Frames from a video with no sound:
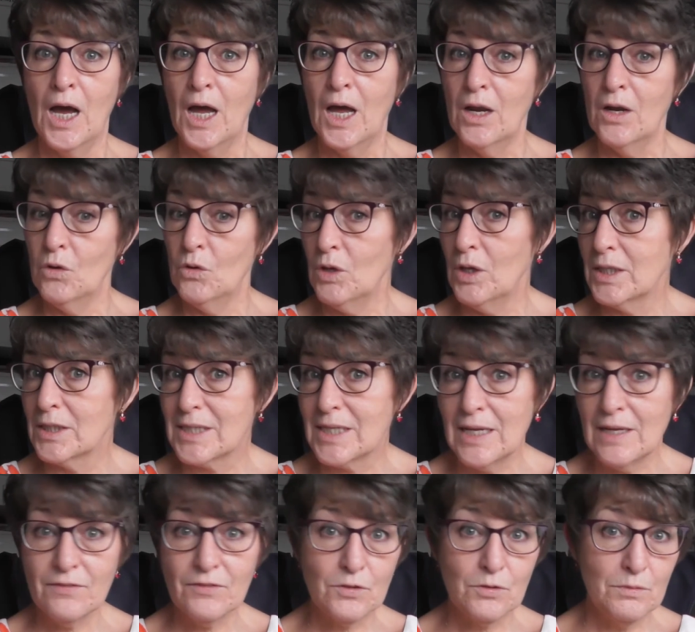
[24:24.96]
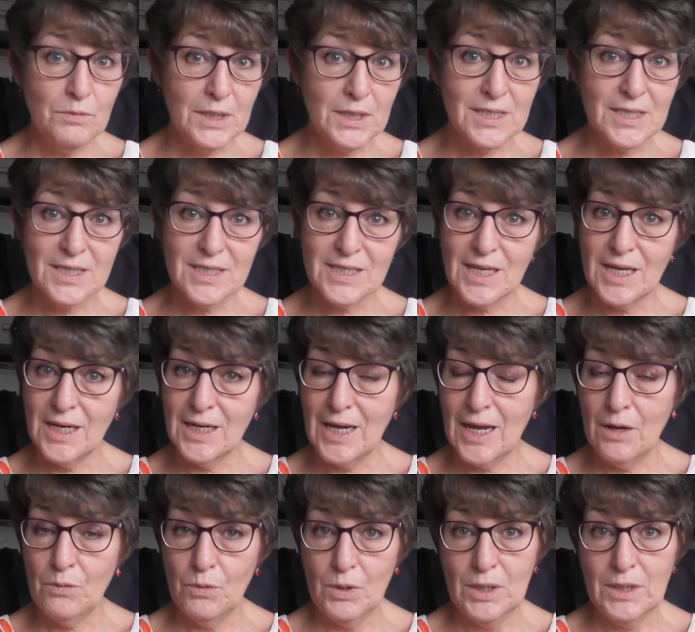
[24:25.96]
And all that's left for me to say
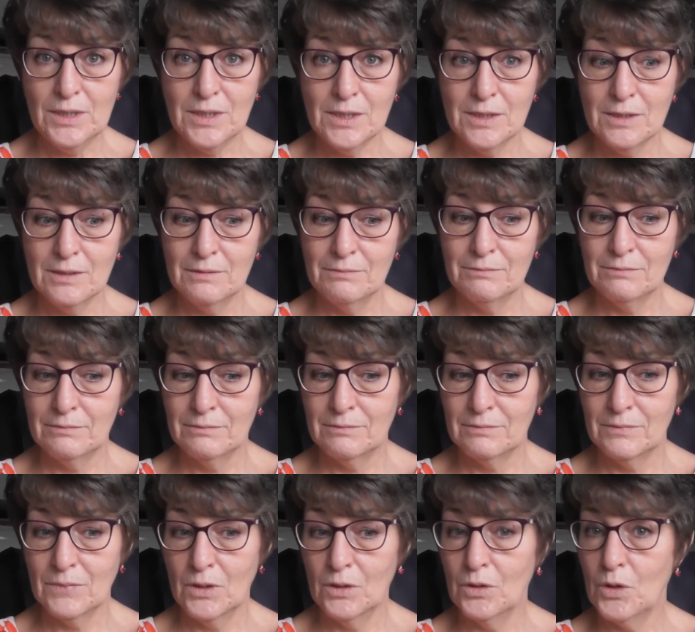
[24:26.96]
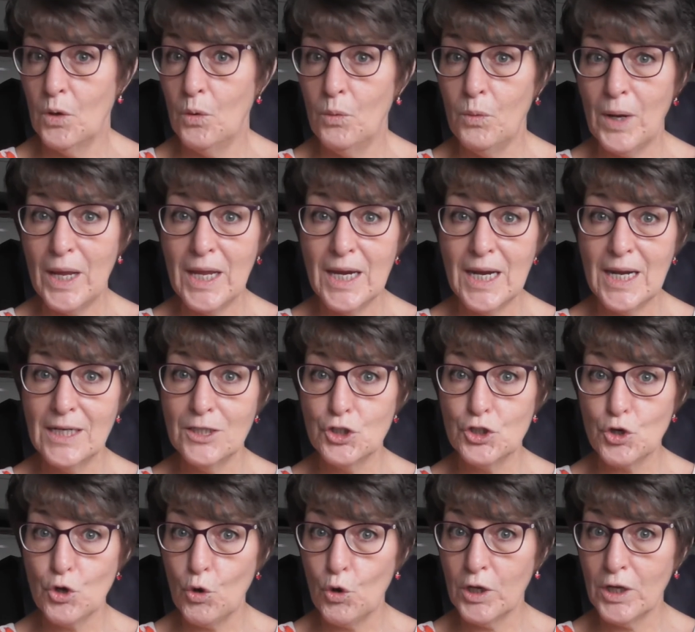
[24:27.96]
now is go away and
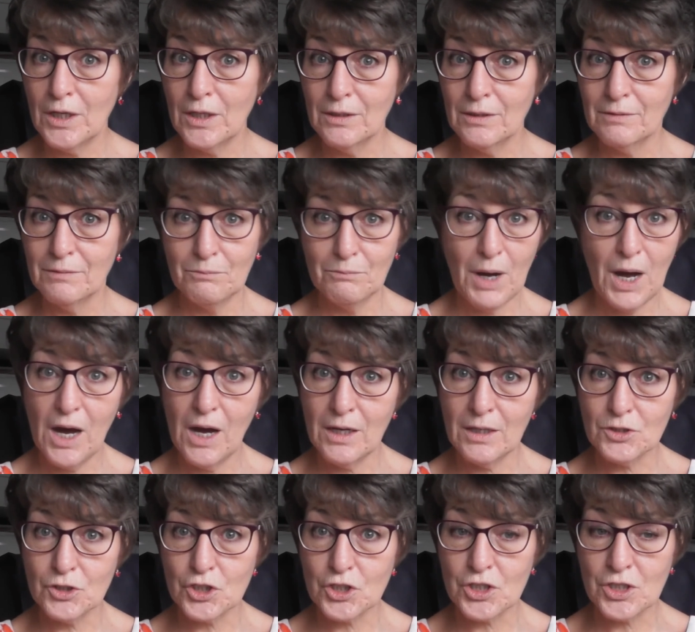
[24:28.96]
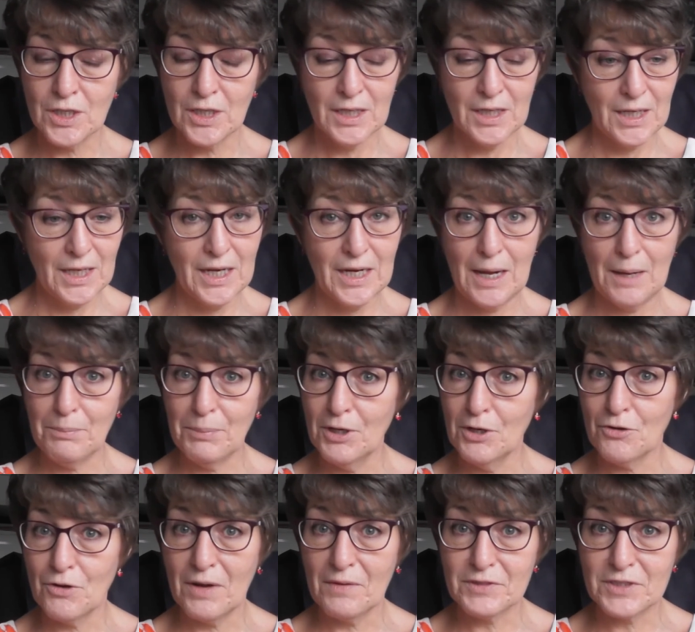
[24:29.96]
enjoy March, and happy
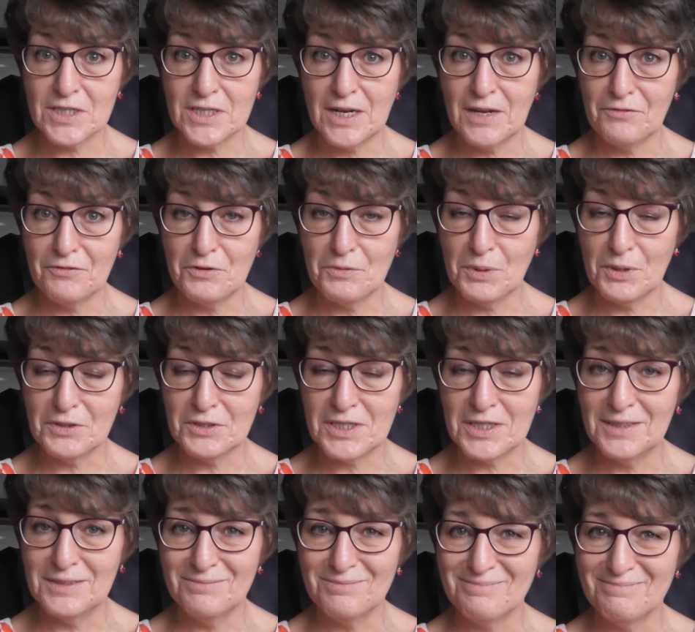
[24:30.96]
crafting, everybody.